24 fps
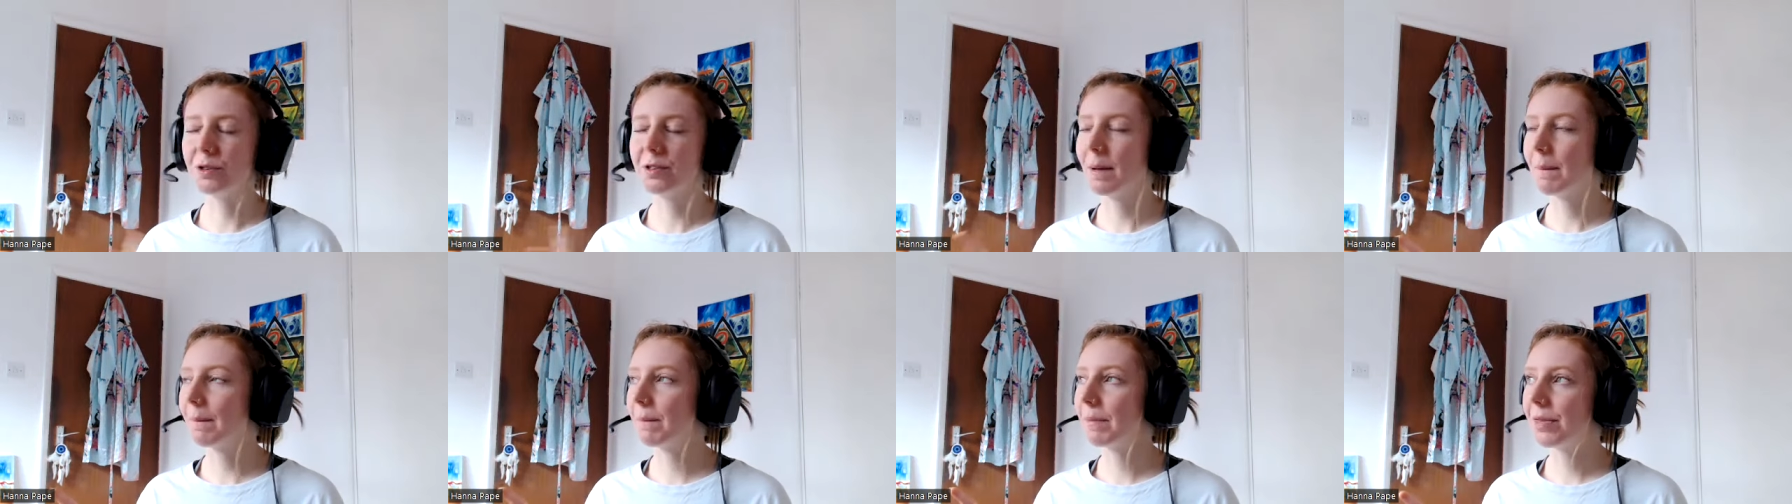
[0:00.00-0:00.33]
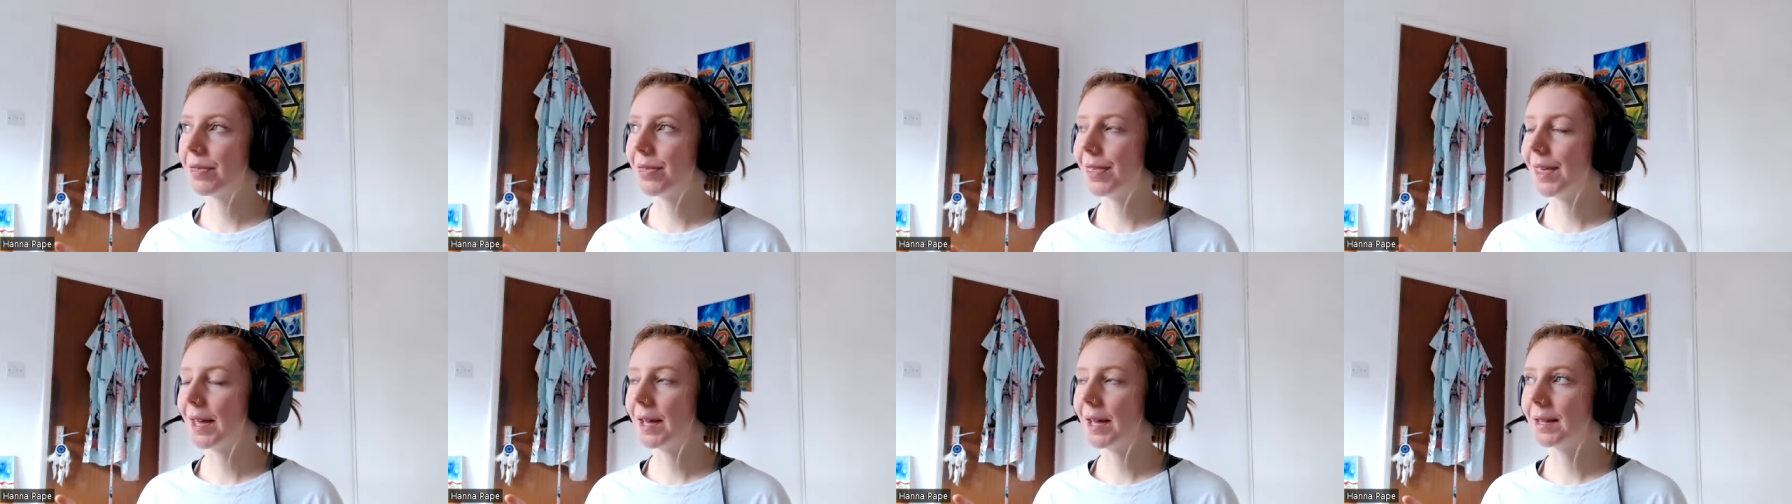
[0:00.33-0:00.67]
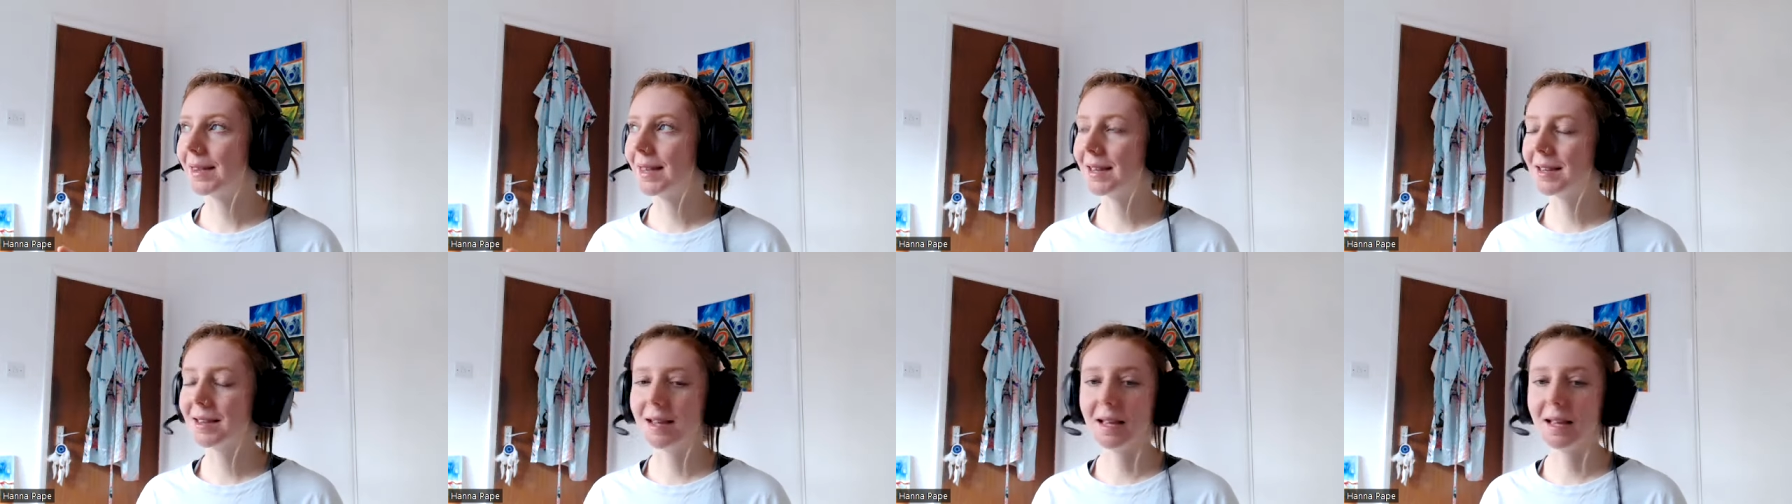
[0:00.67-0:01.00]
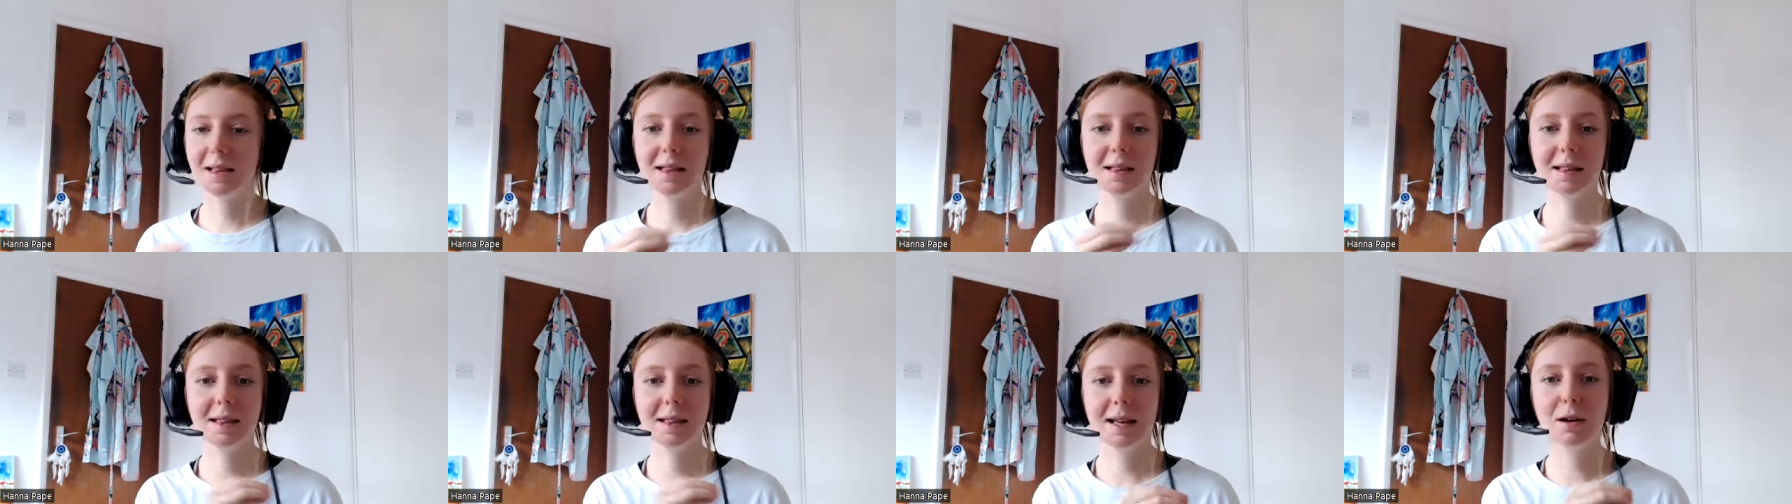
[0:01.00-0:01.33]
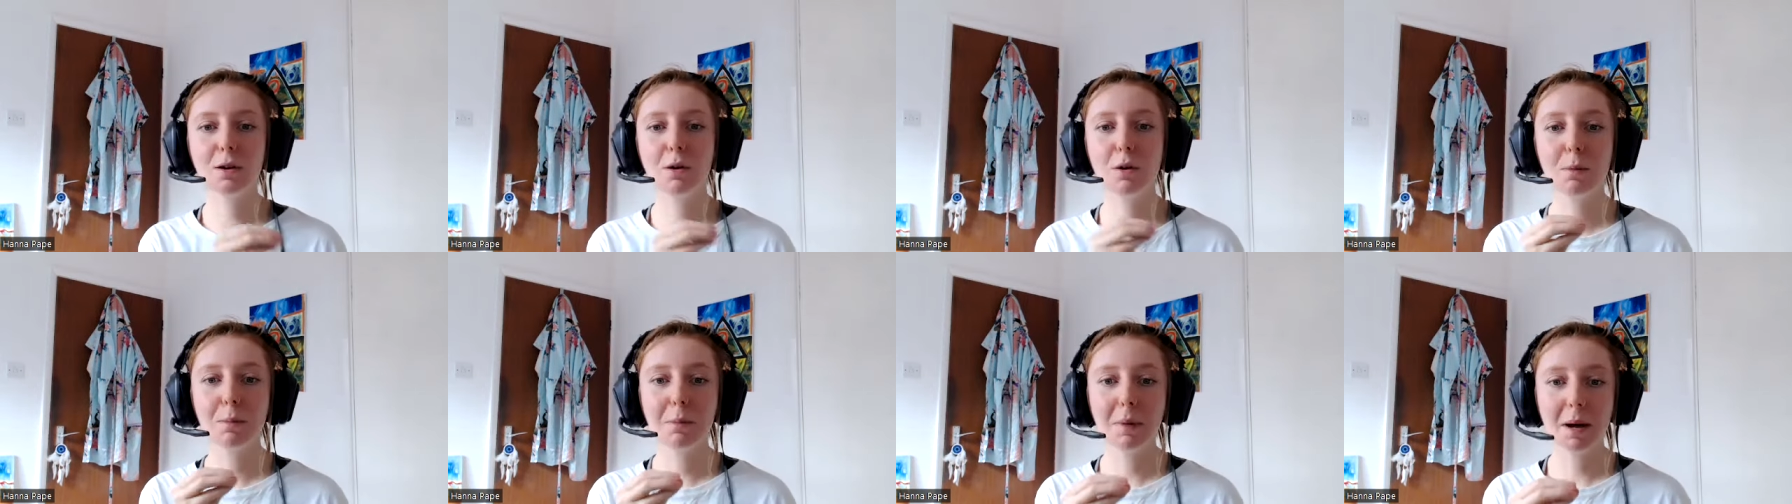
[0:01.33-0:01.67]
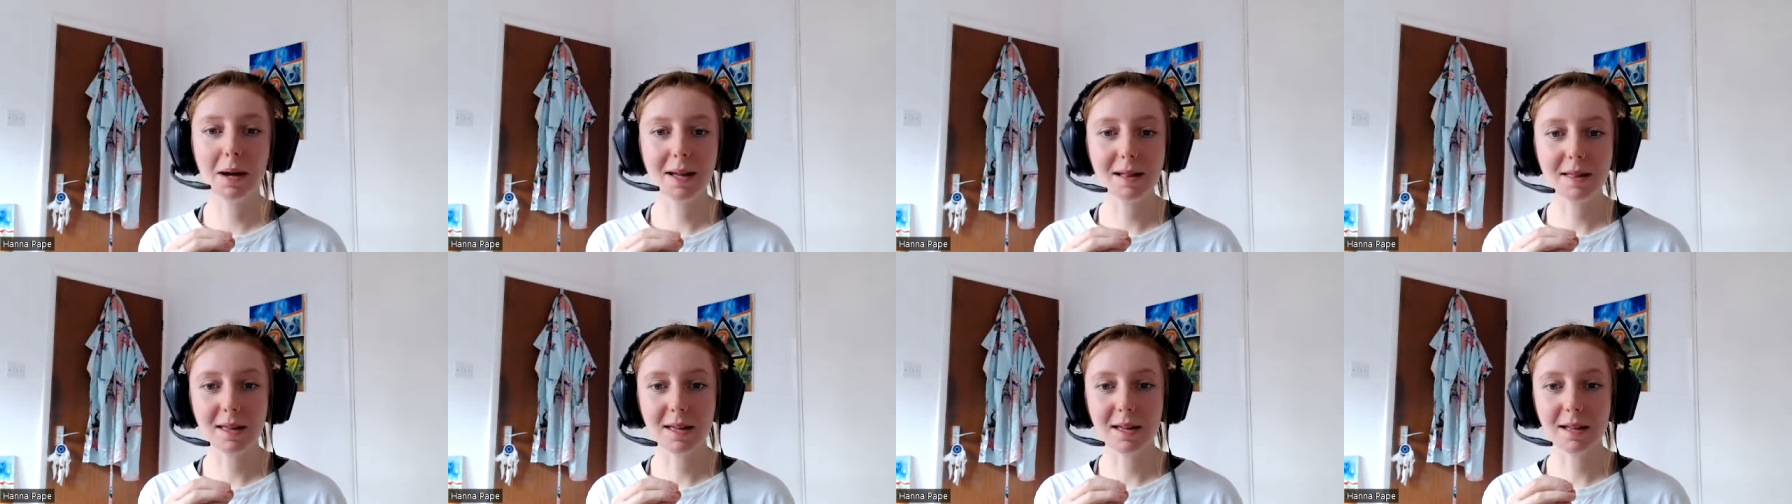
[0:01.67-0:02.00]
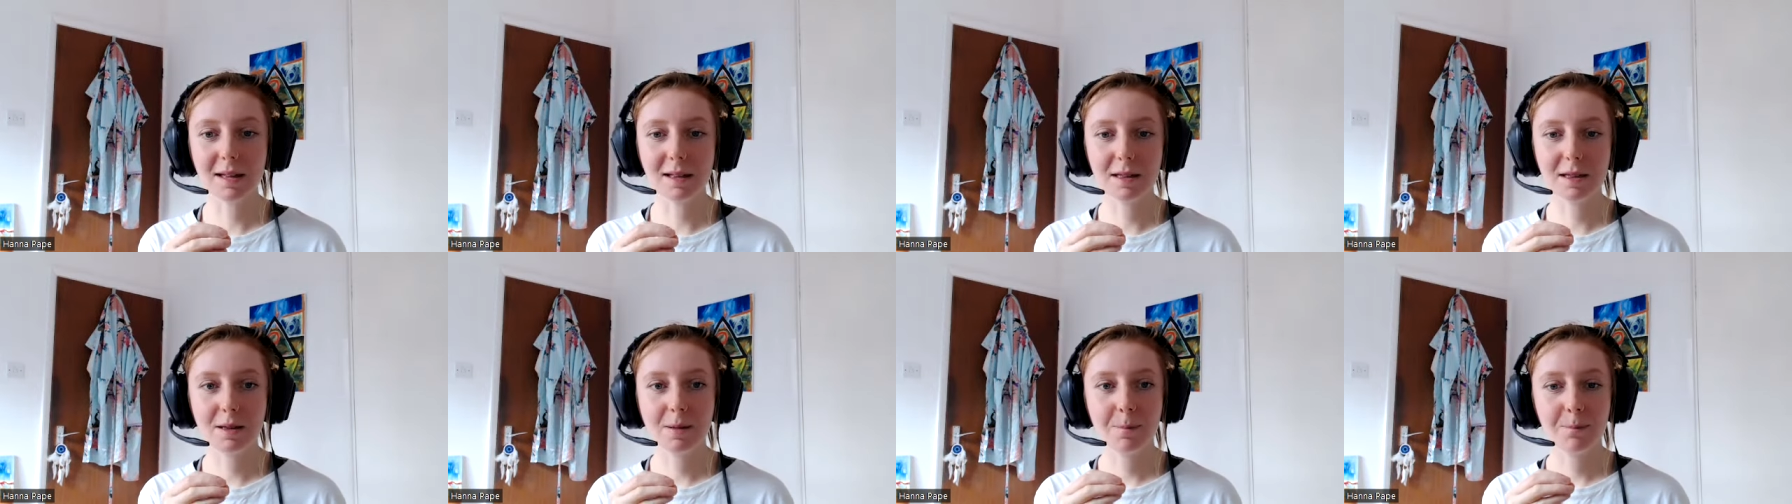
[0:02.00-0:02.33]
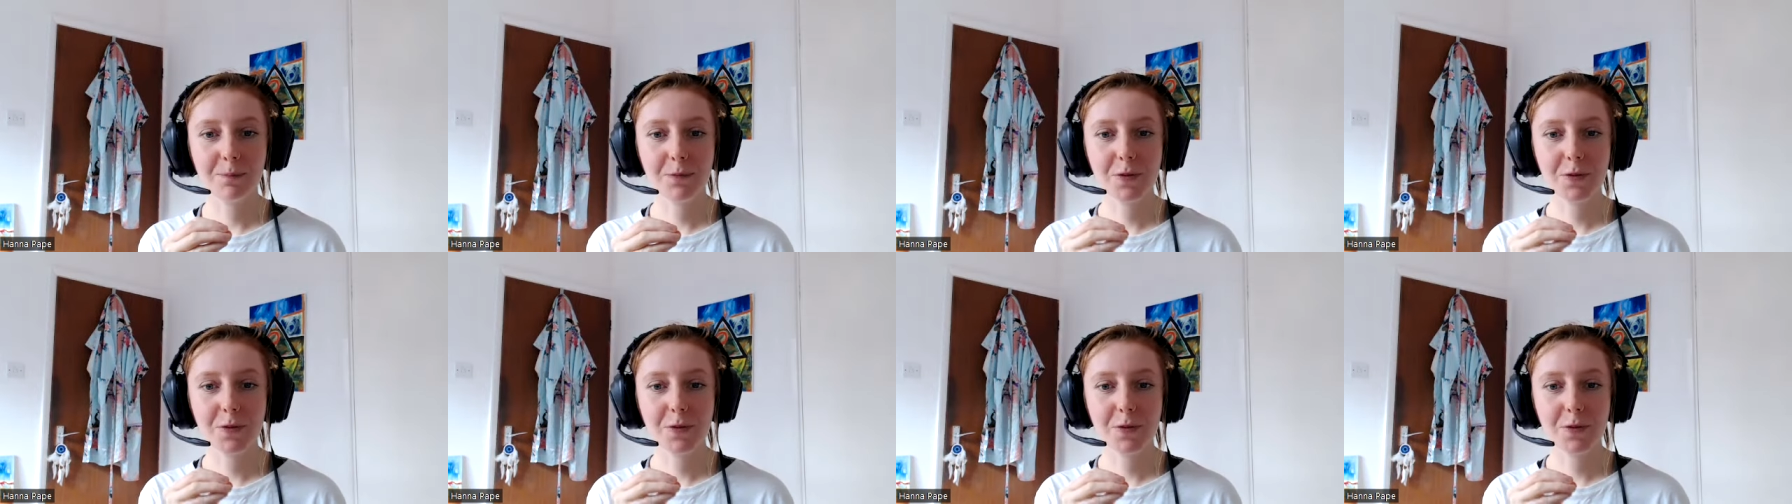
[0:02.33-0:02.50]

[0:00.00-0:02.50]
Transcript: something that said single-minded